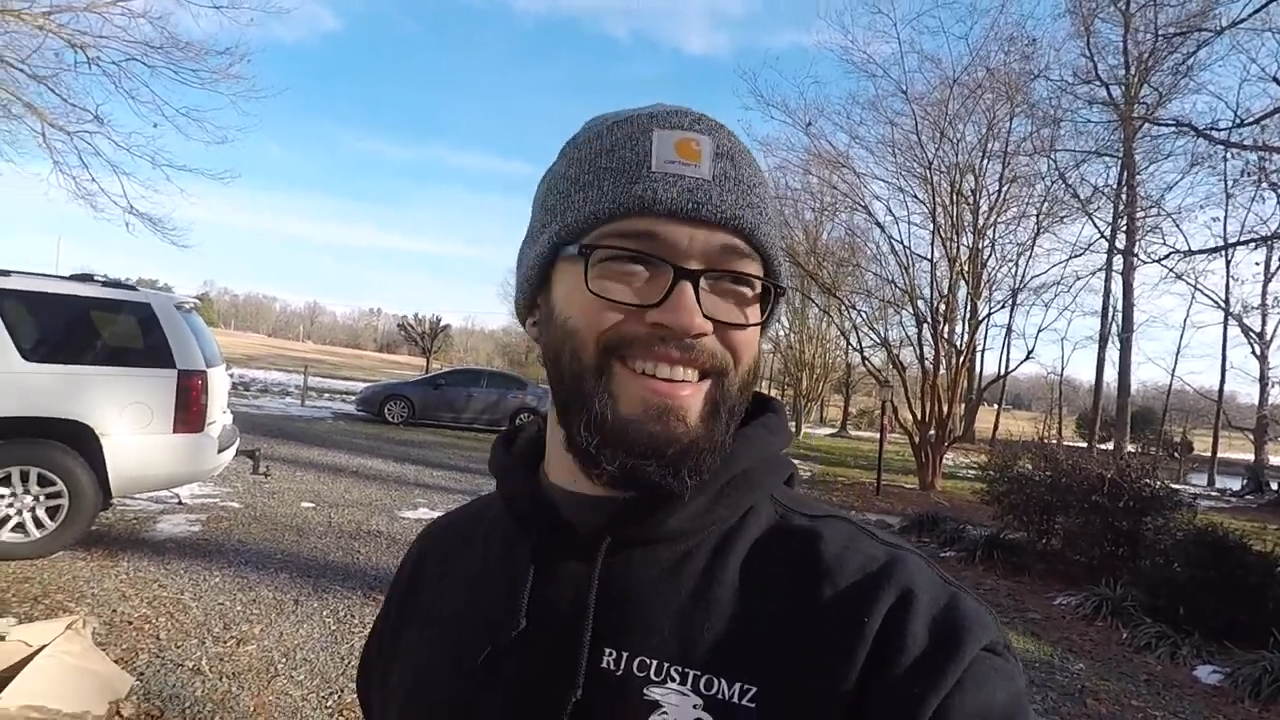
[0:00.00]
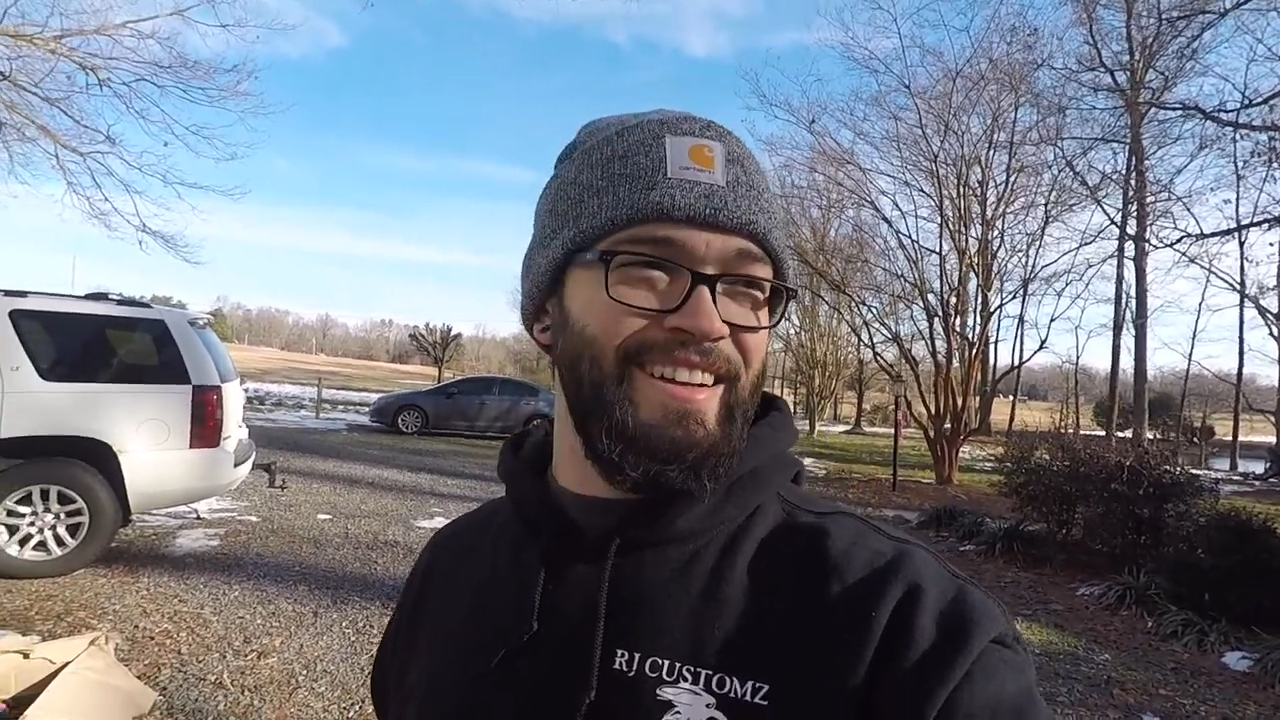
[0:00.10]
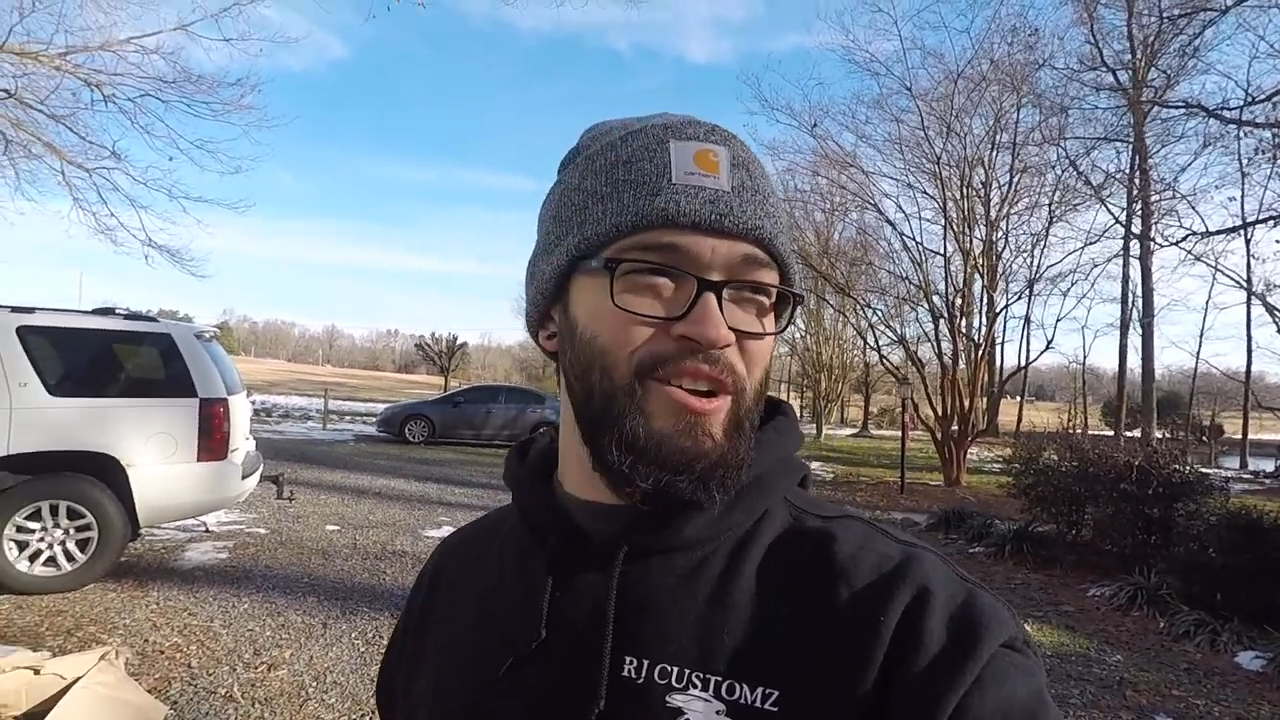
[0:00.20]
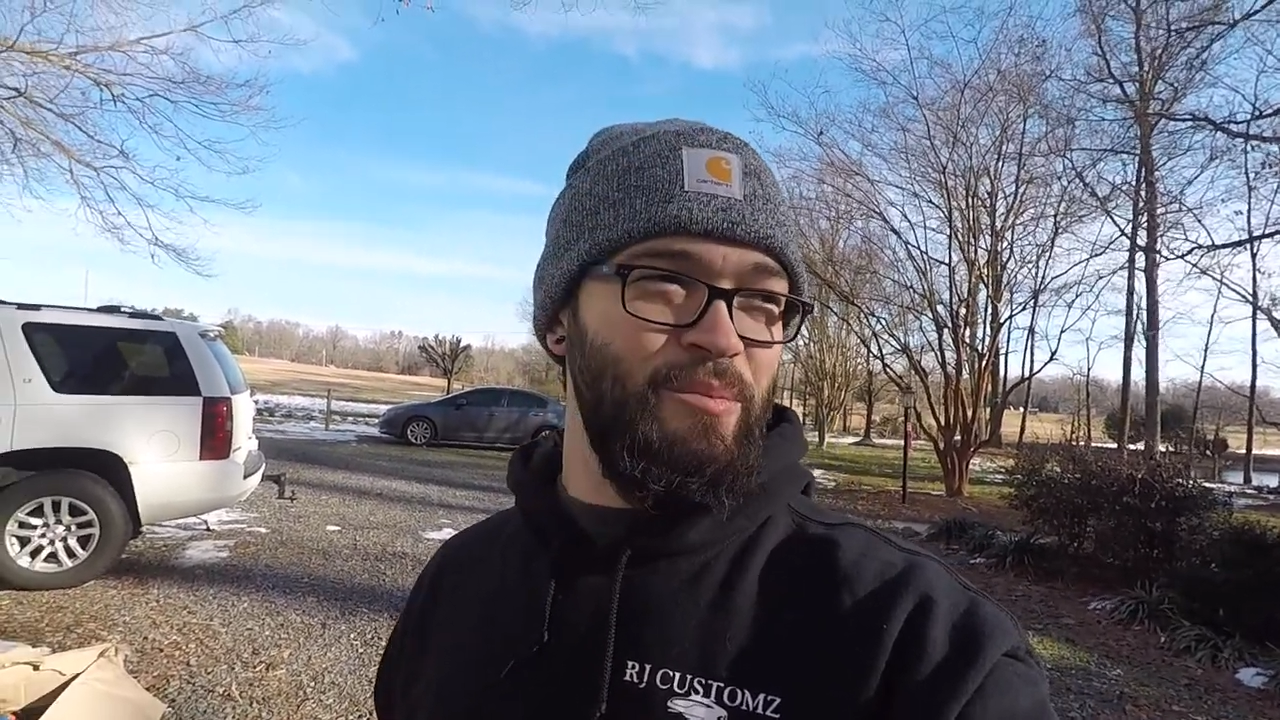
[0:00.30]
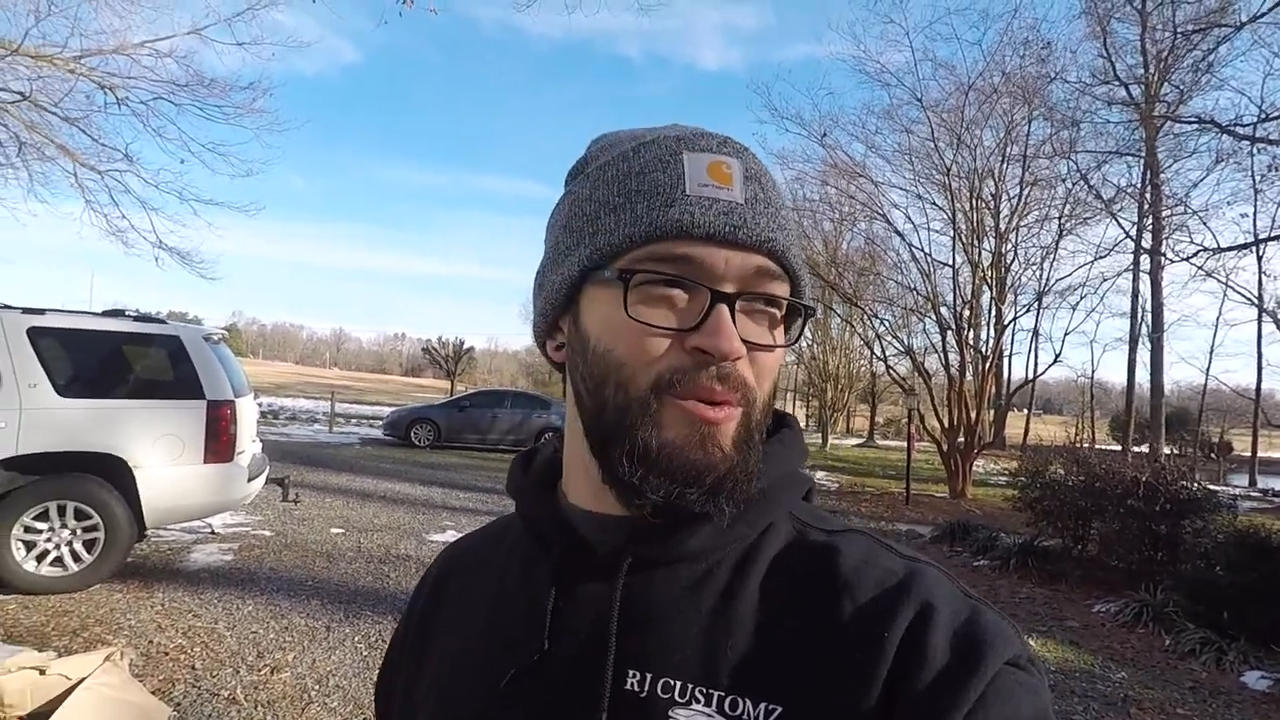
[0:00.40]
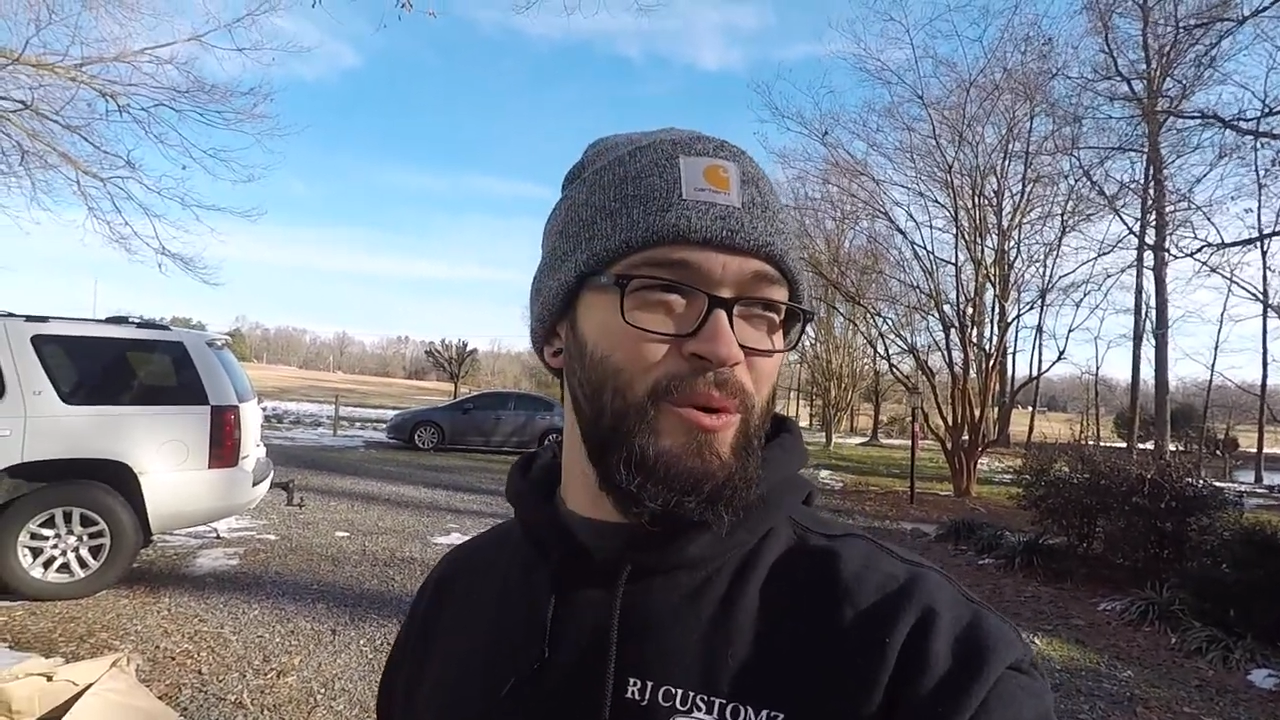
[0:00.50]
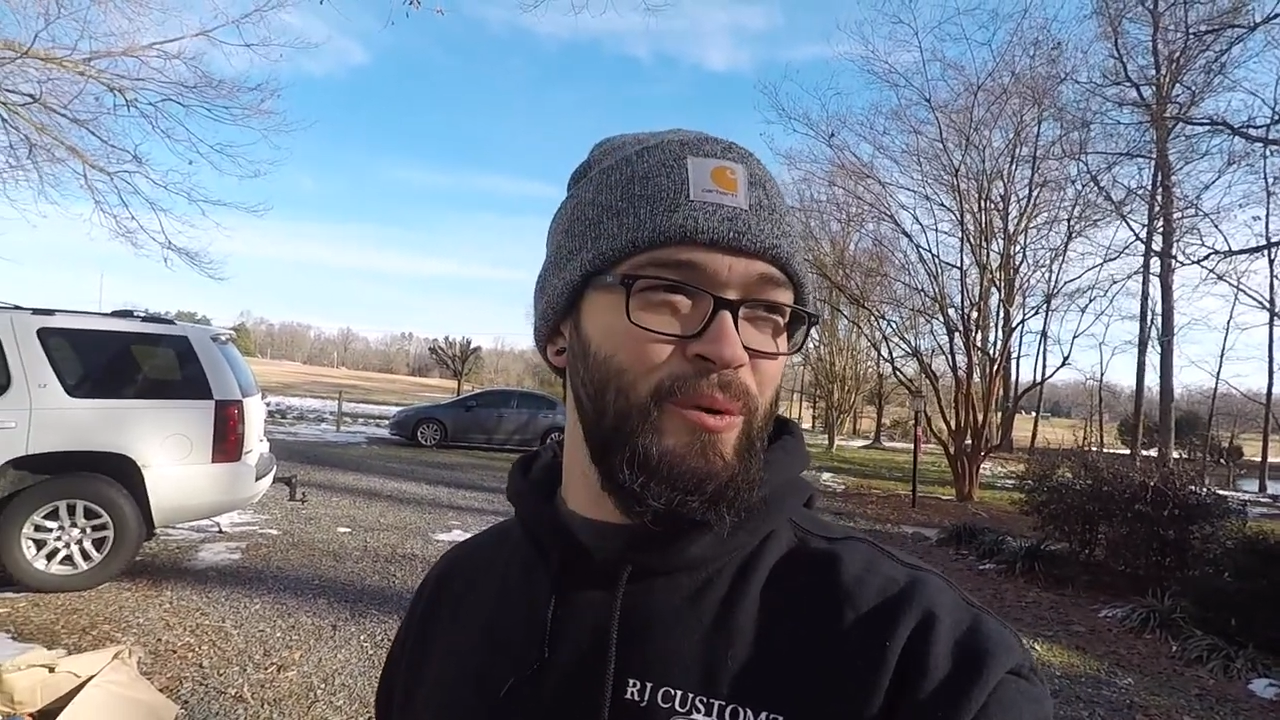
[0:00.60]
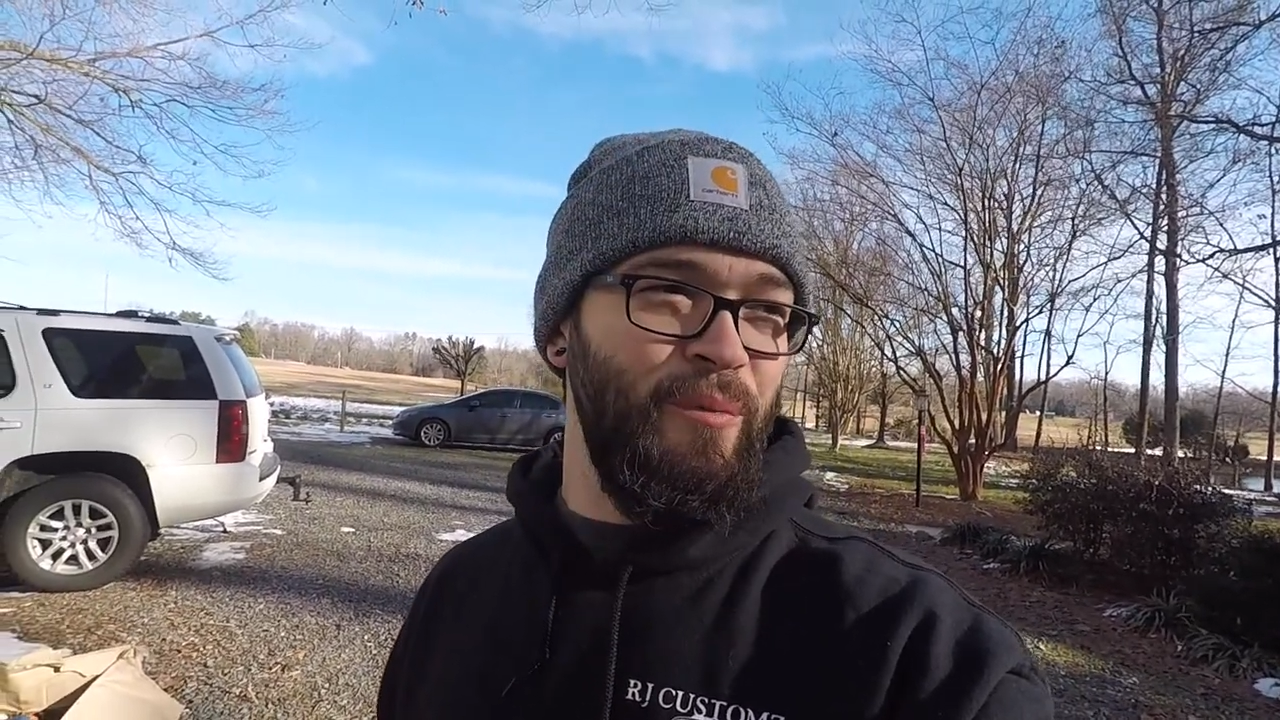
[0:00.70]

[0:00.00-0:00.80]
GoPro